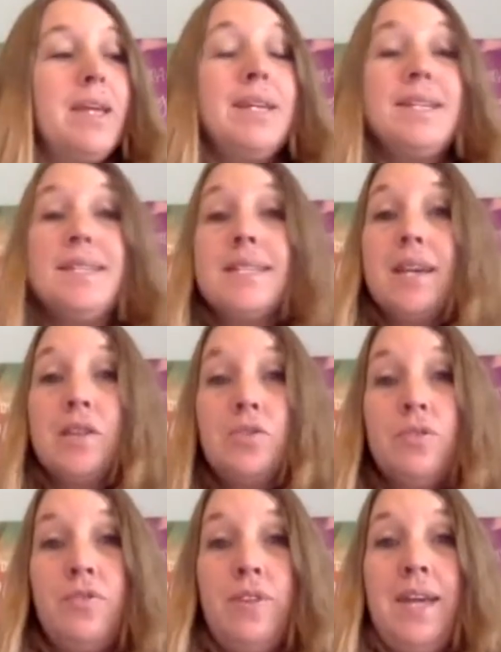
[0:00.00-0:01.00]

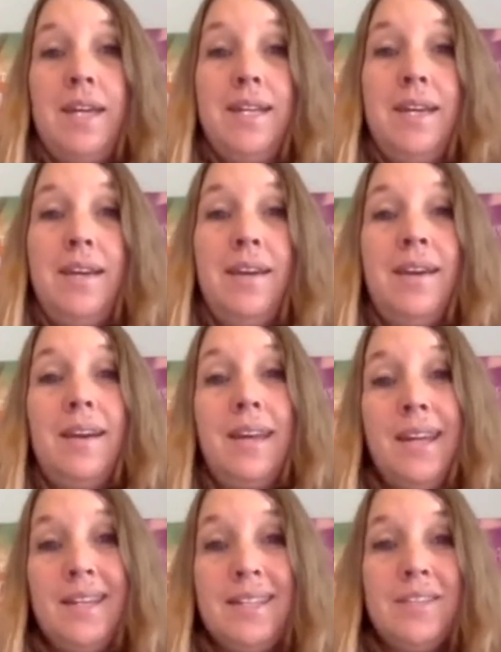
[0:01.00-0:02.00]
scheduled for that day got
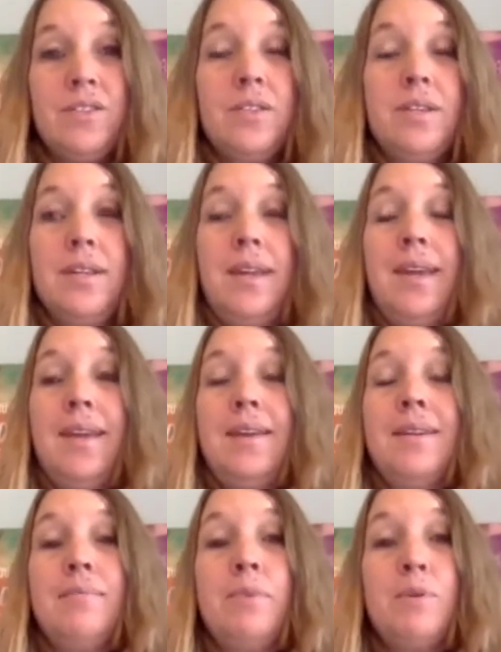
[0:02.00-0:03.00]
canceled
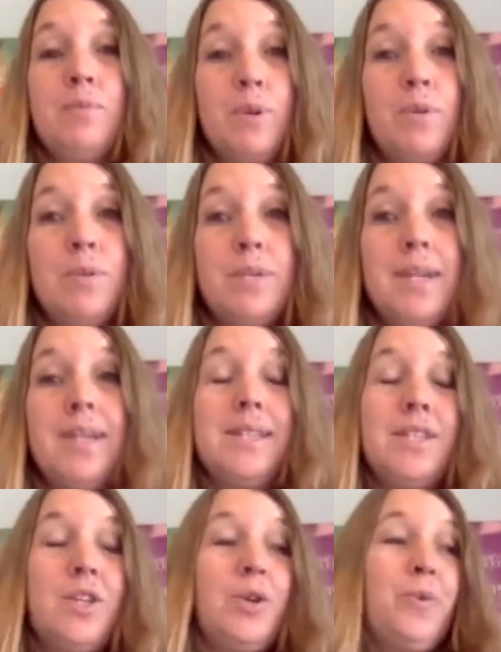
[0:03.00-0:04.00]
and postponed, and
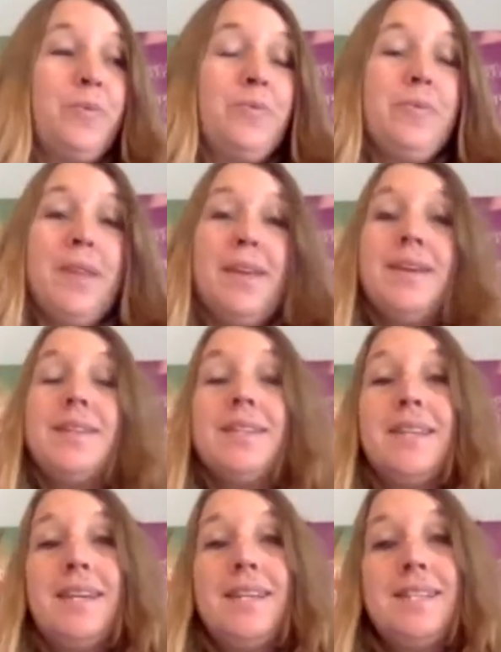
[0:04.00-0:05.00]
so
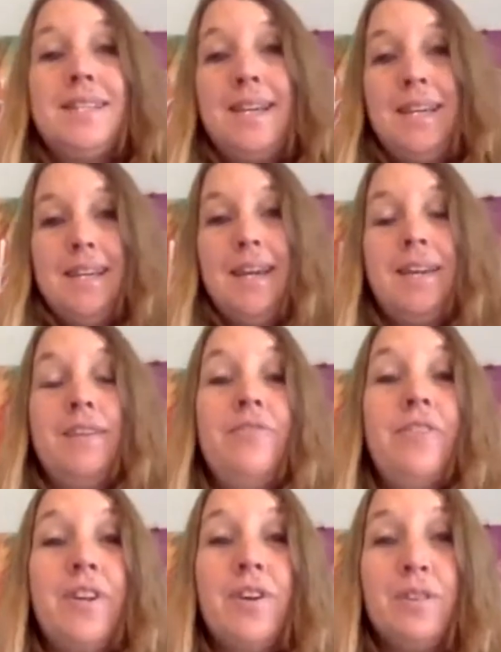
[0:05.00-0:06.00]
today is the day to kind of
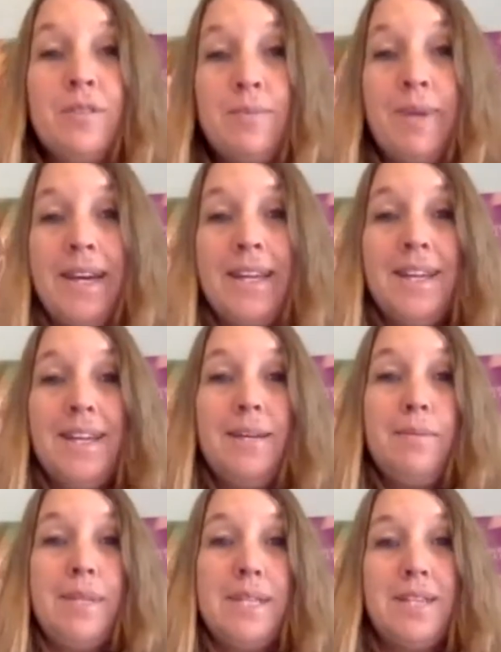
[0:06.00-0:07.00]
fit all those back in,
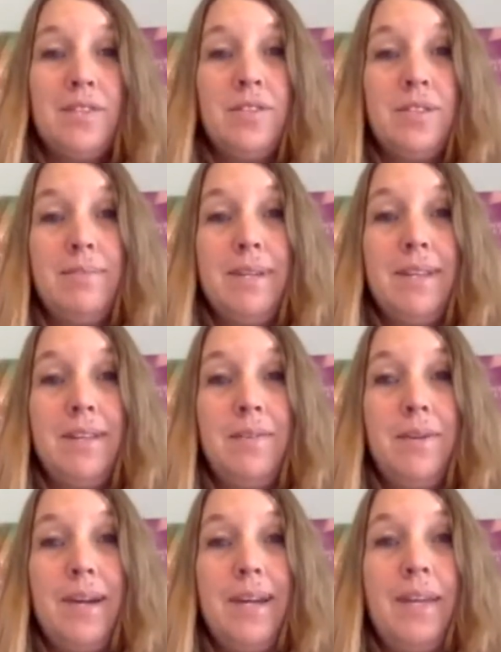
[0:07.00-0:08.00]
and my schedule's been a little
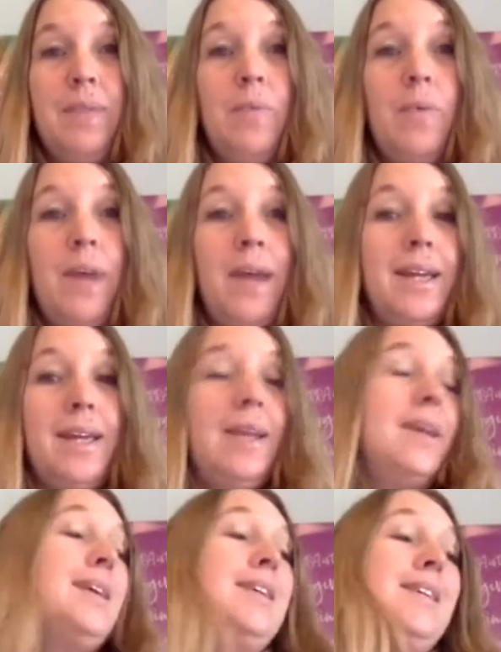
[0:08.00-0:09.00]
wacky.
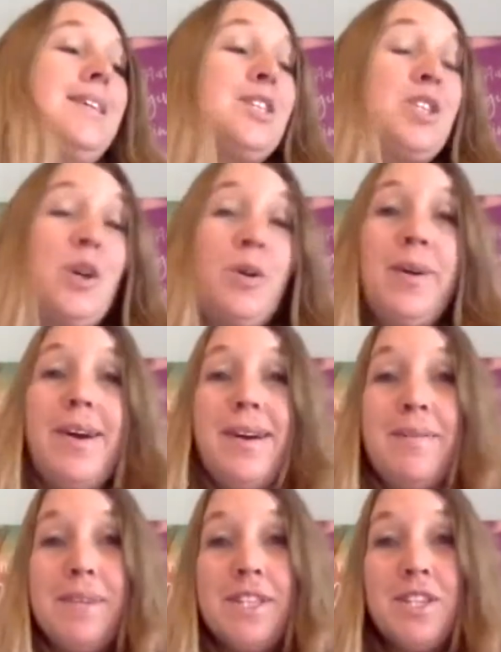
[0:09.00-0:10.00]
So
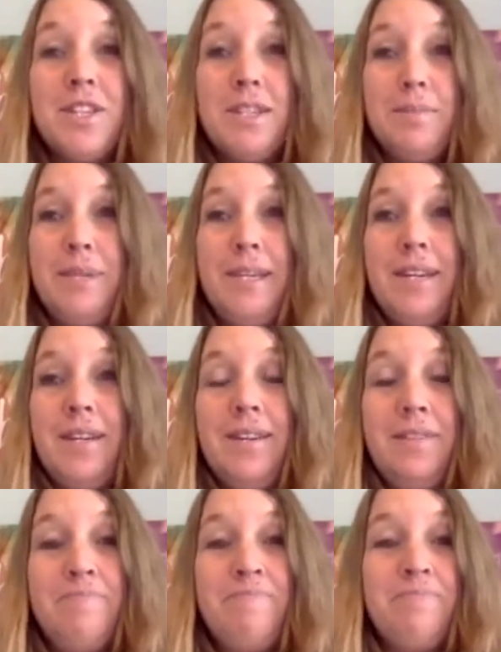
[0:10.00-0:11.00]
it's good to be
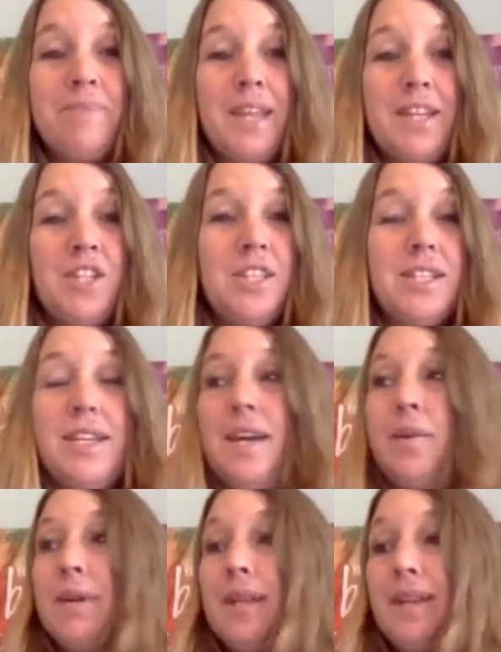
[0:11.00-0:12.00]
here, just an
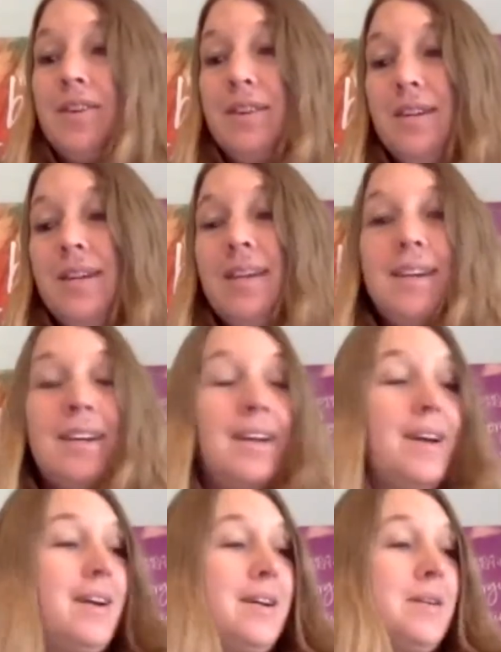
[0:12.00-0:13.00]
hour later.
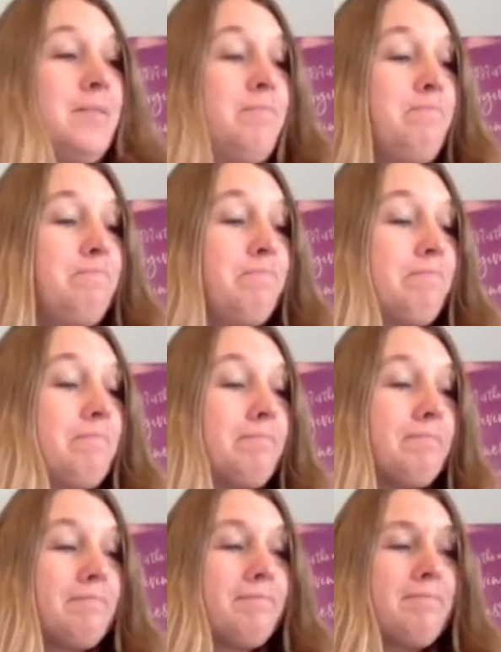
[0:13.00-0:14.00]
I
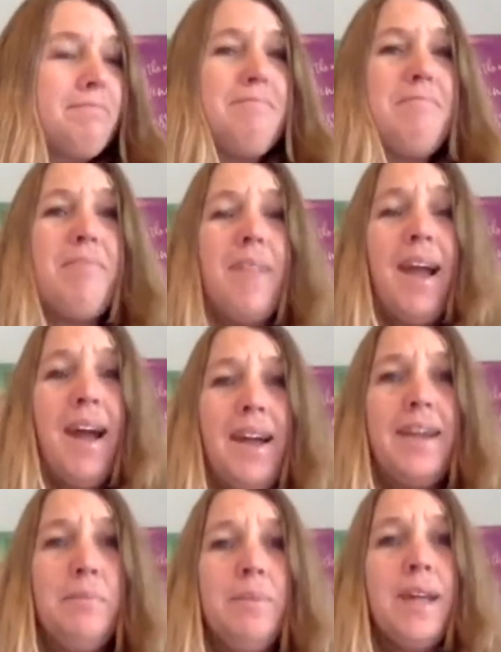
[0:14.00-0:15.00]

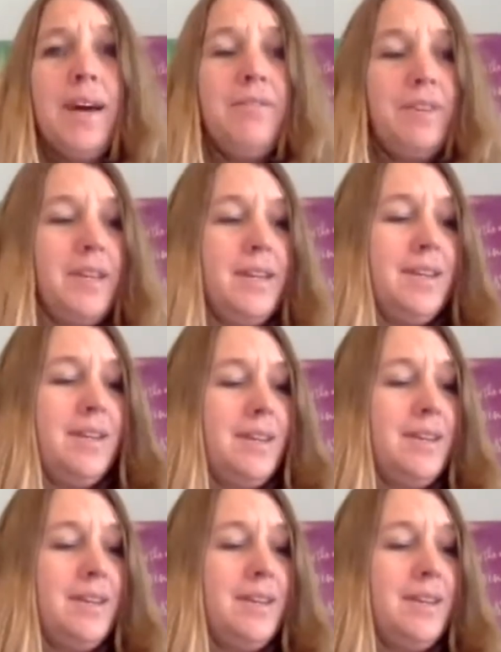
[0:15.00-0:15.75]
am loving